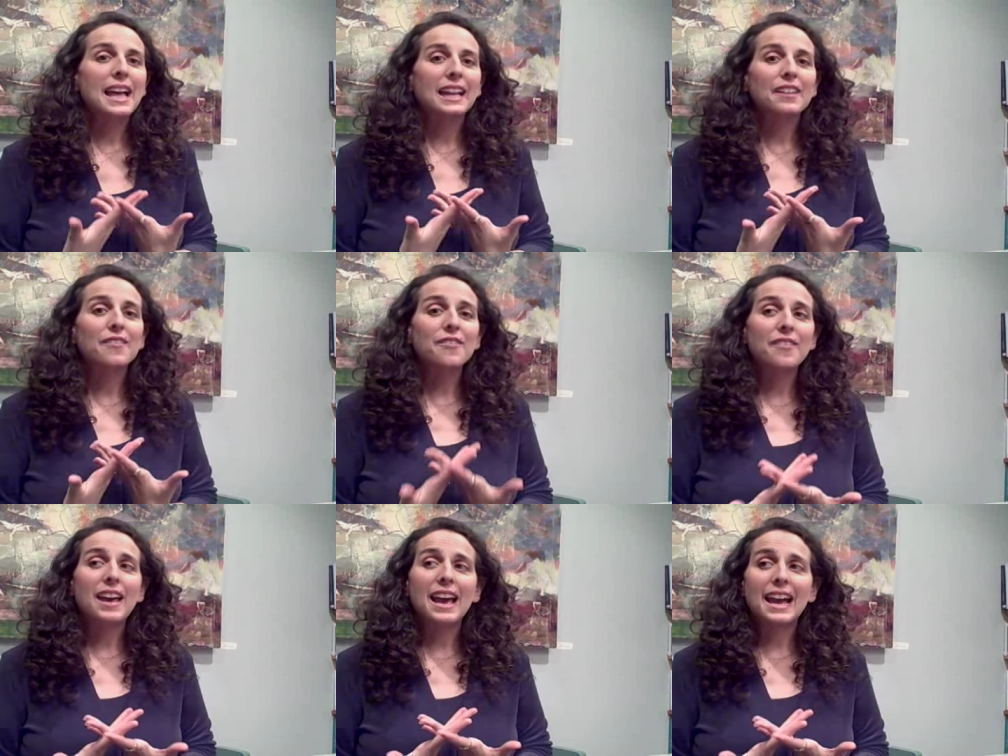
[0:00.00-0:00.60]
And in
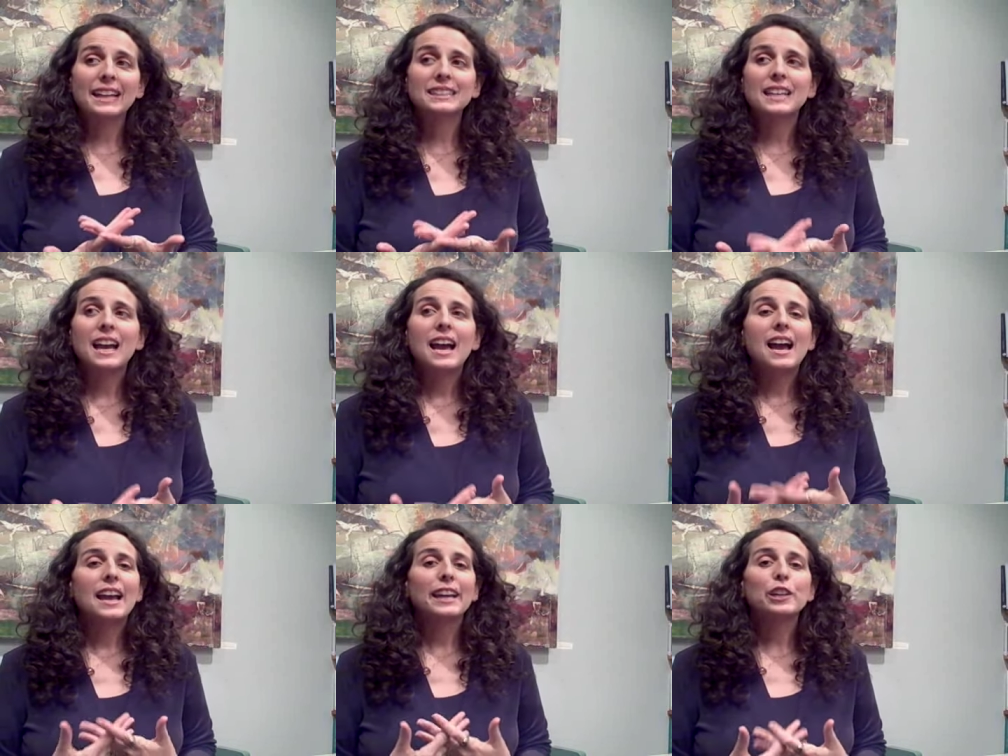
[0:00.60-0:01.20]
fact,
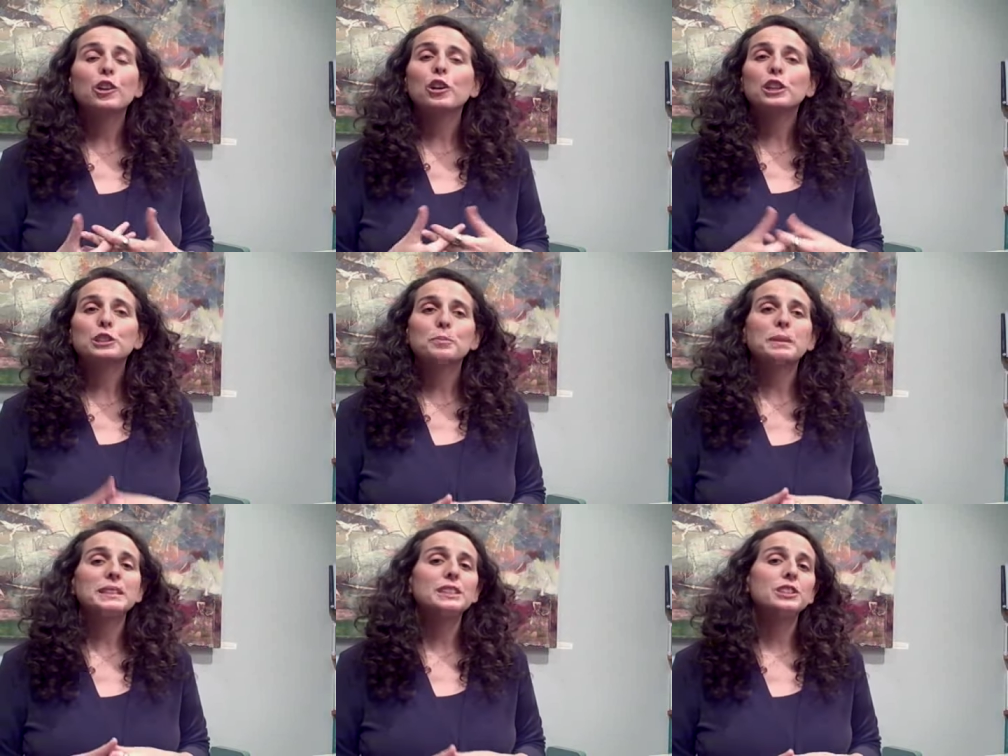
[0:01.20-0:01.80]
I
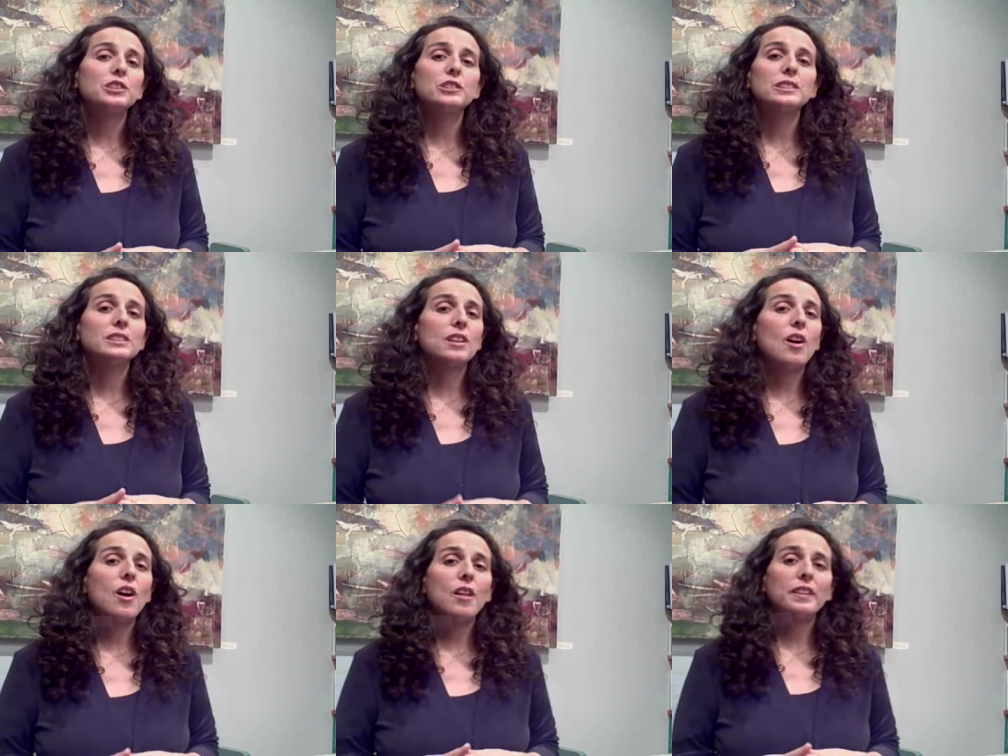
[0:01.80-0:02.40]
encourage my
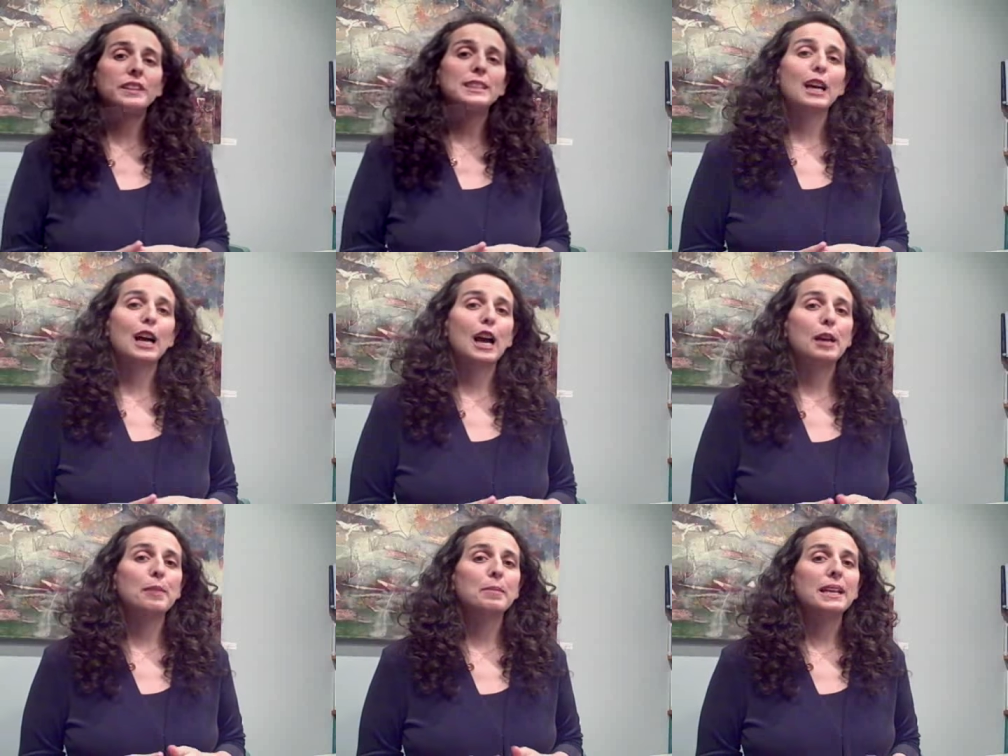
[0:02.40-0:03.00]
students all the
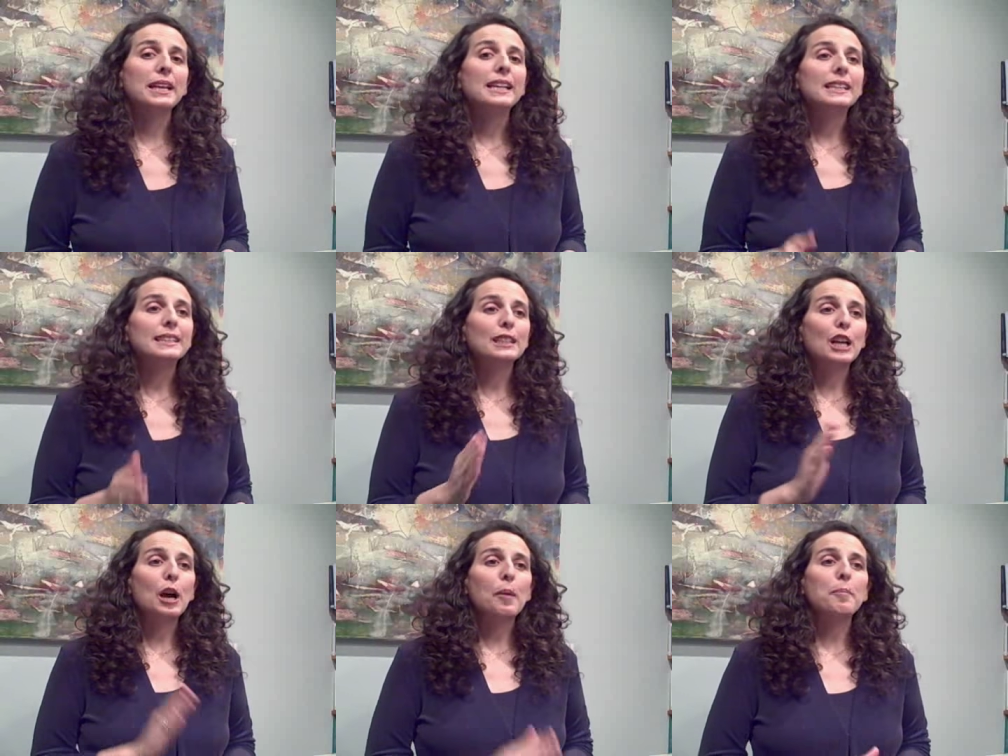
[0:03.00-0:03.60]
time
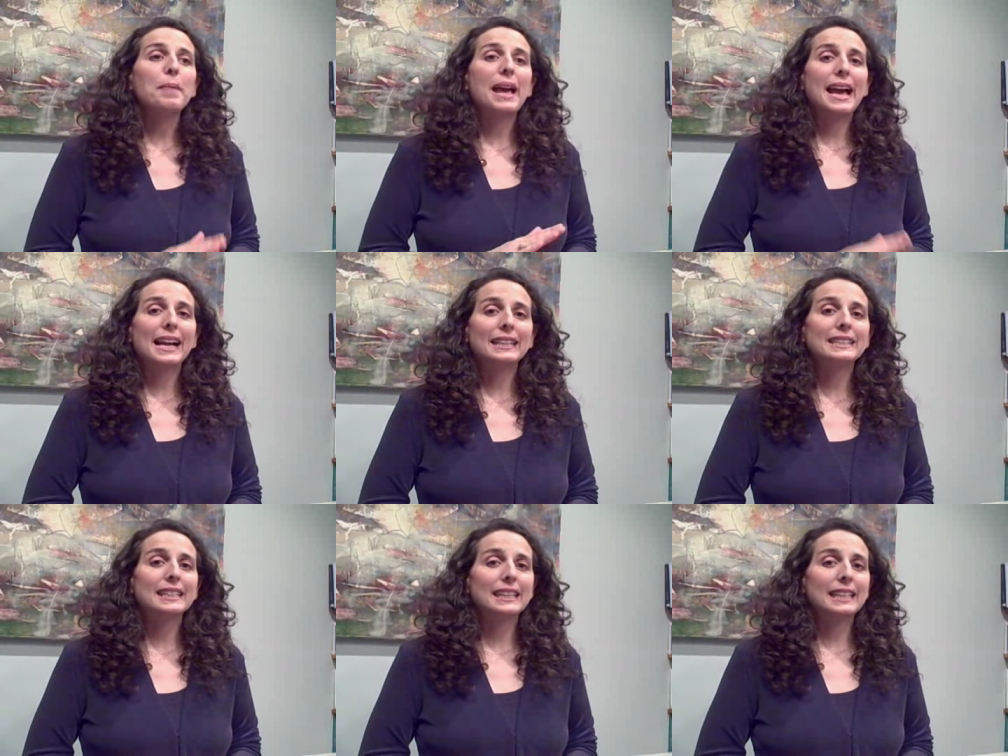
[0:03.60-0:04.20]
to come
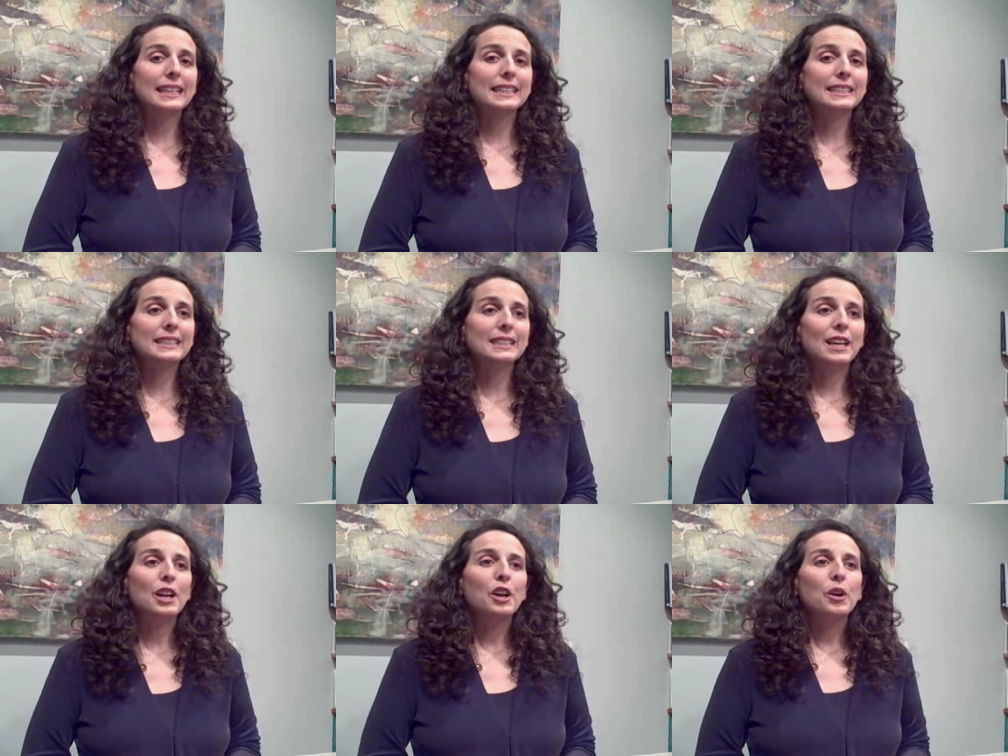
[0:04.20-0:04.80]
back to
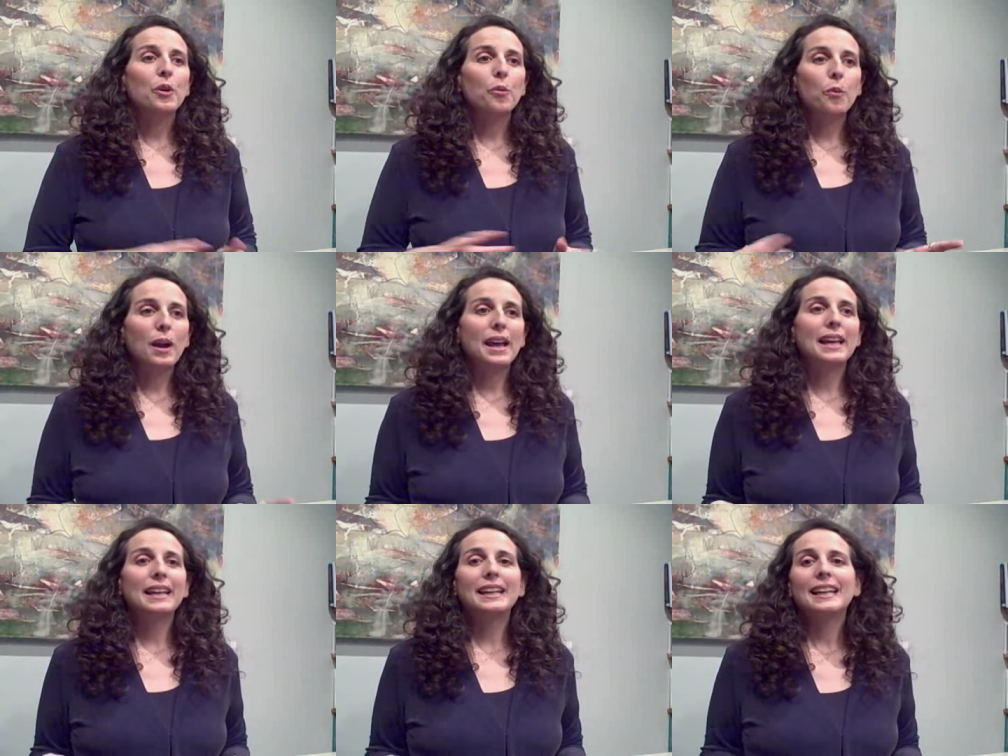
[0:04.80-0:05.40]
this
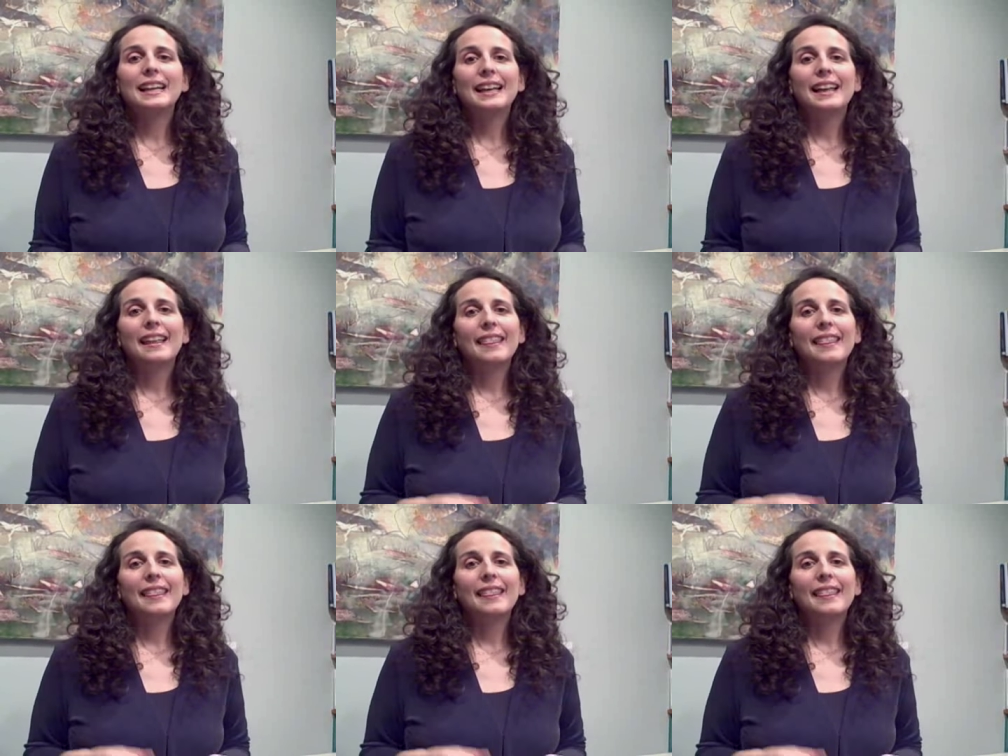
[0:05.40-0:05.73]
when